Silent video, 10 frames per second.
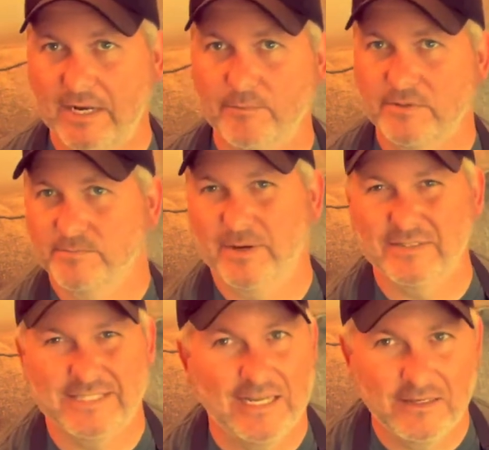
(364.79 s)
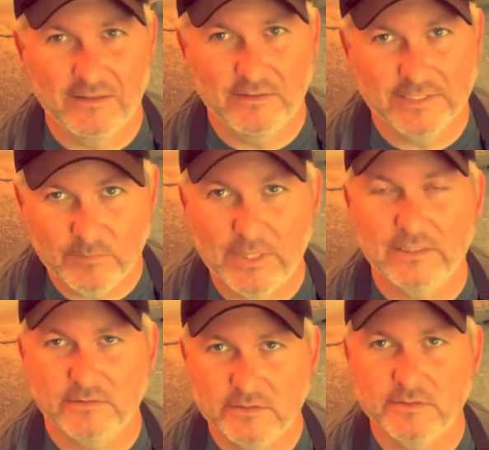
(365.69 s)
It's about 10
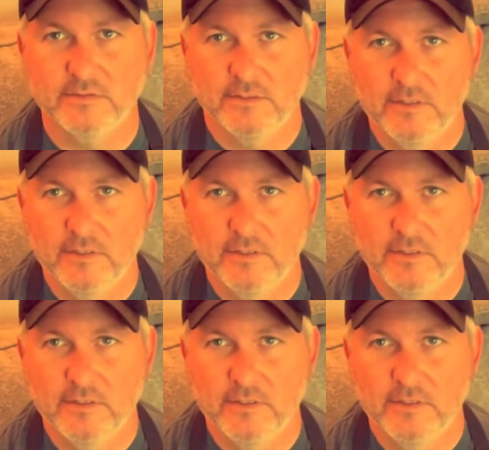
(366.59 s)
minutes.